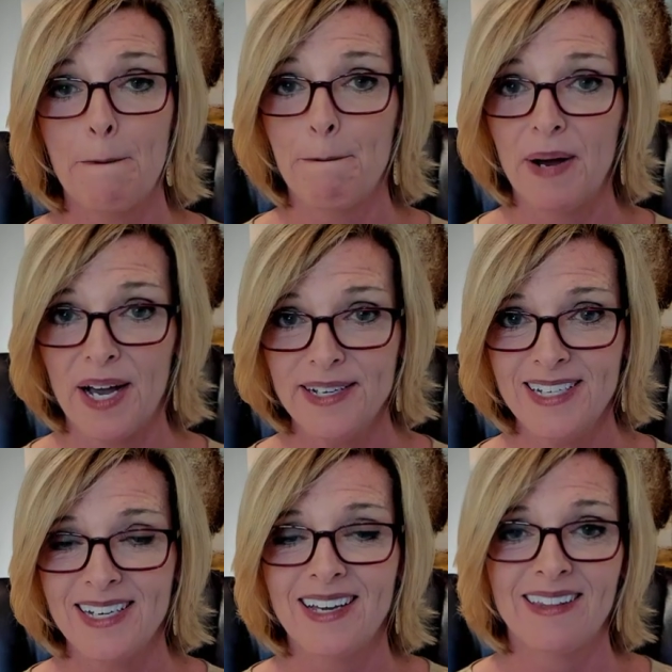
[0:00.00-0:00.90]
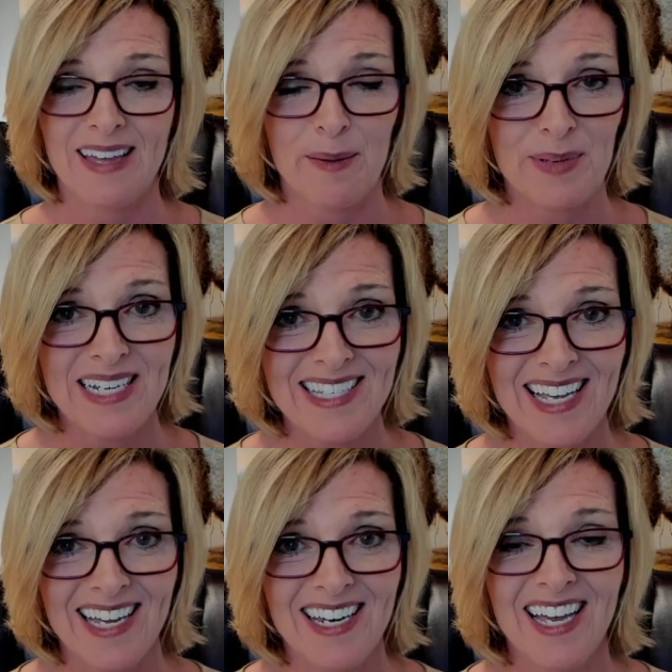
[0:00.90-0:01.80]
But that being
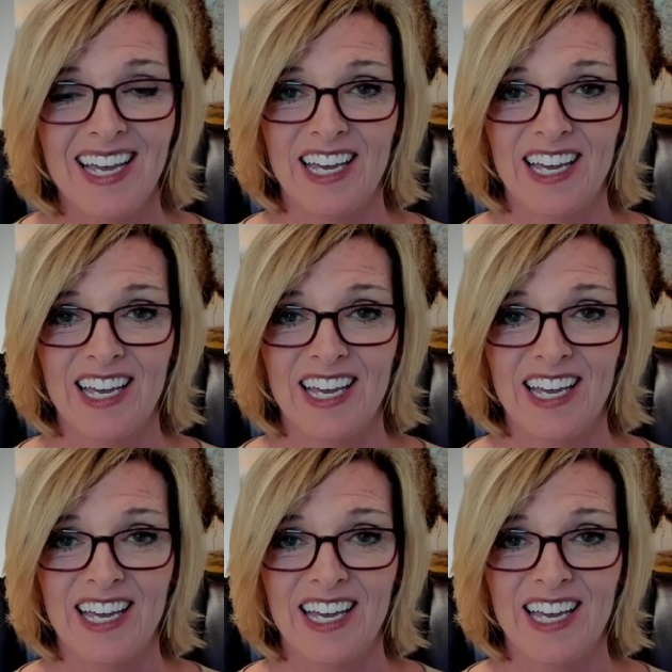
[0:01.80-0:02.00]
said,